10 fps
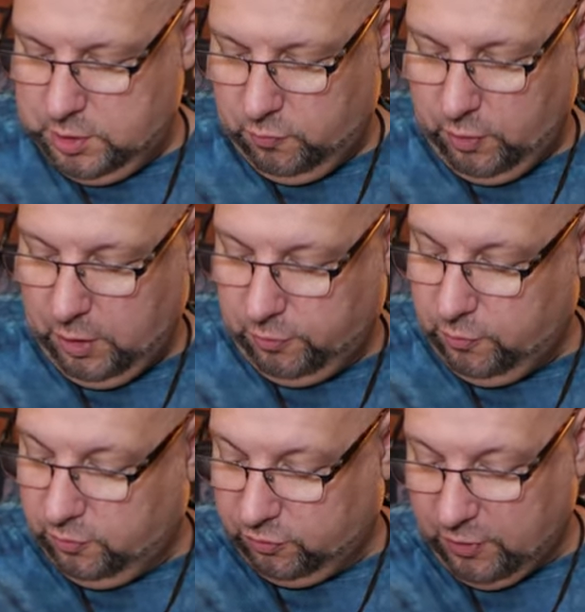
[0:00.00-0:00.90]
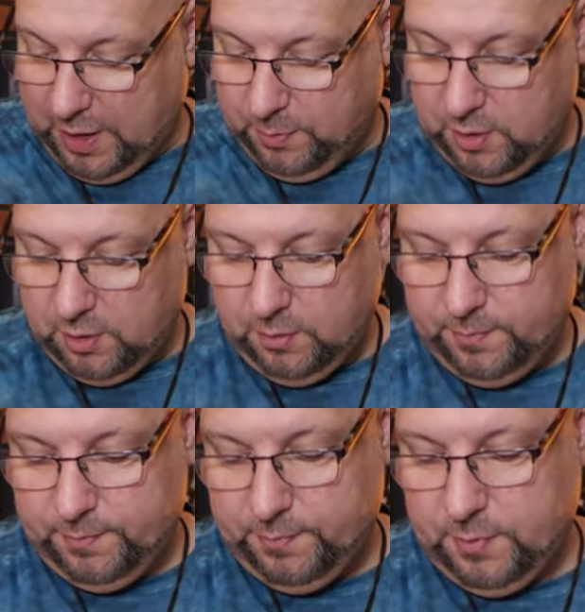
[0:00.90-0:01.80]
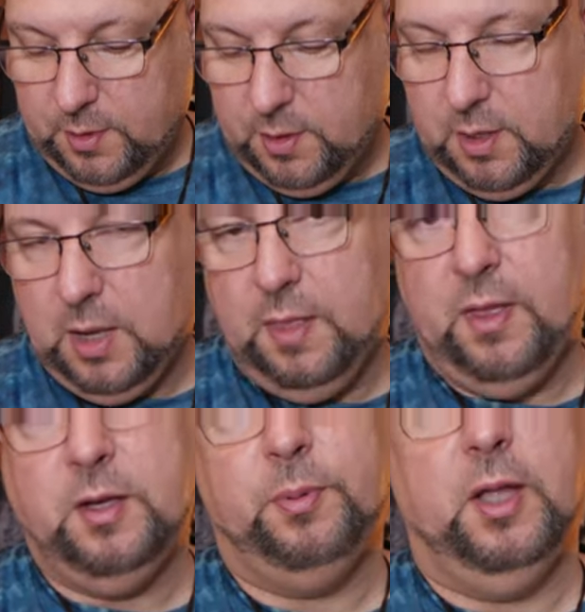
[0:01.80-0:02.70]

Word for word: you run it through the strap here, and then you